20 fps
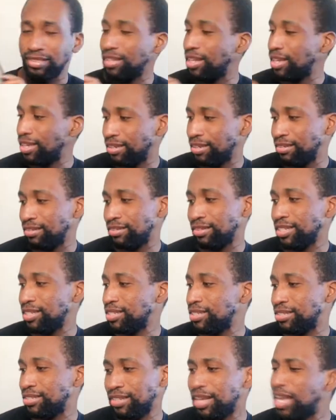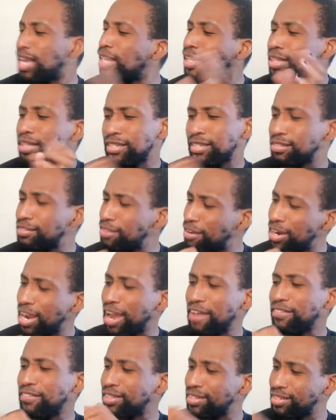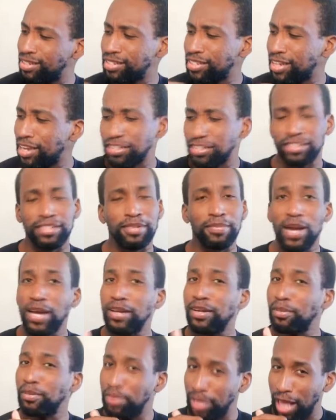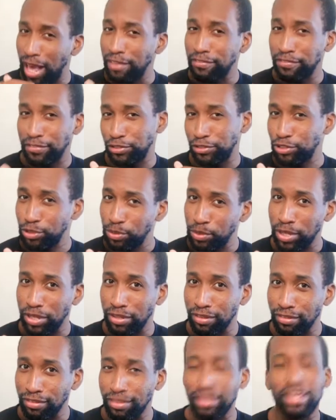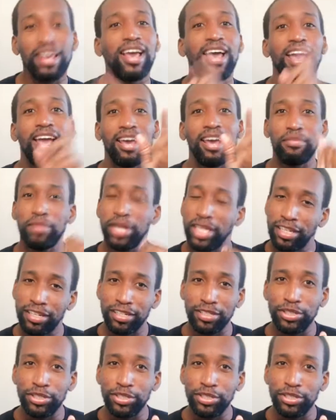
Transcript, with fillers: like let's let's start having the discussion about a black future month and make it in